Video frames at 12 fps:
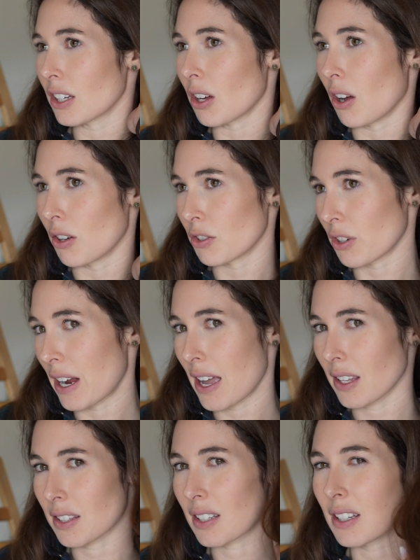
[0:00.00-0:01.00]

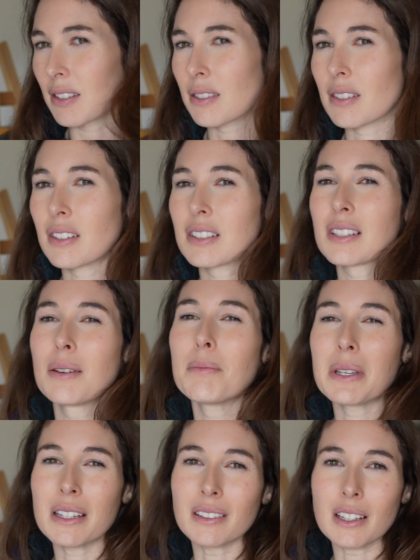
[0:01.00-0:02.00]
contrast is, to
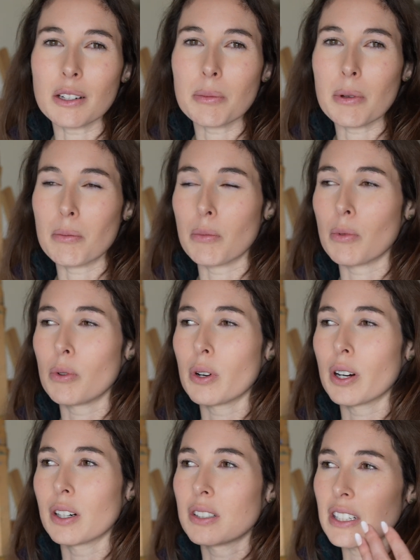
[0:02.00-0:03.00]
me, a little bit
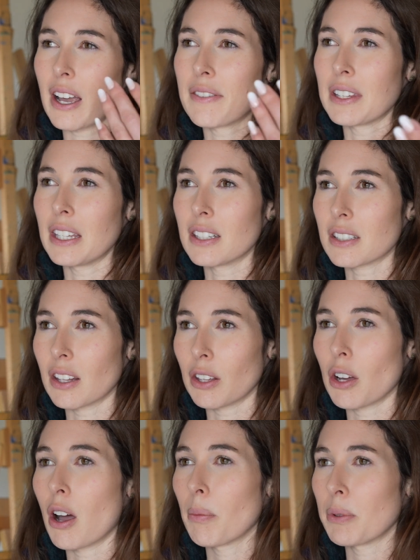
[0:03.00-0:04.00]
more diving into the
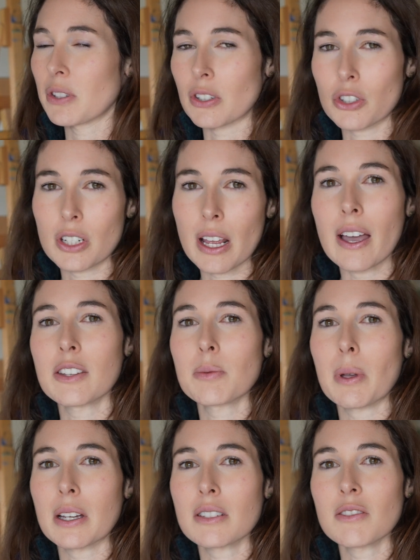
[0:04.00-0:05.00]
composition
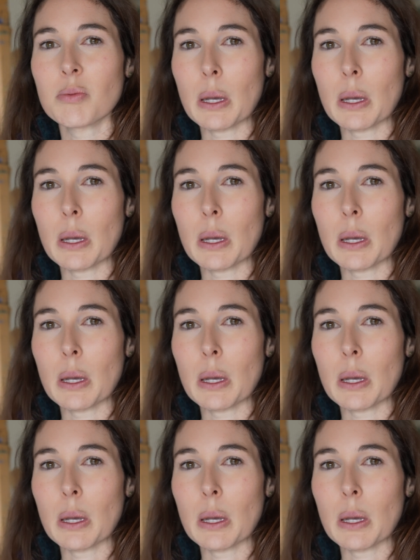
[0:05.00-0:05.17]
aspect of